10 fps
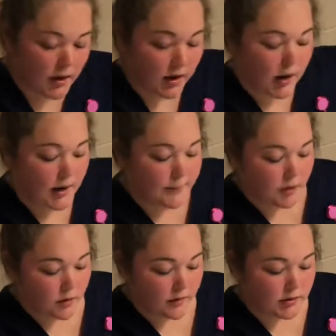I'm
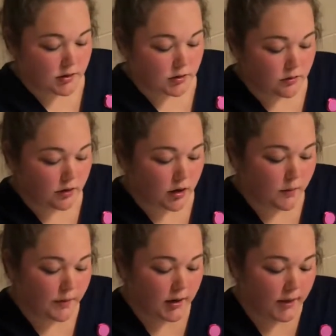going to
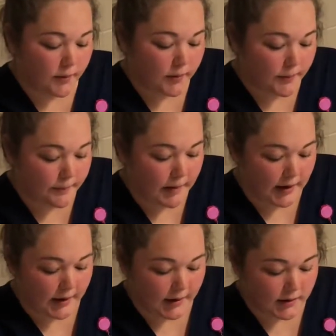open up
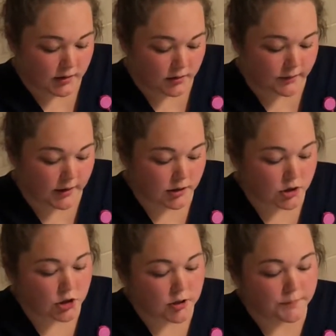my syringe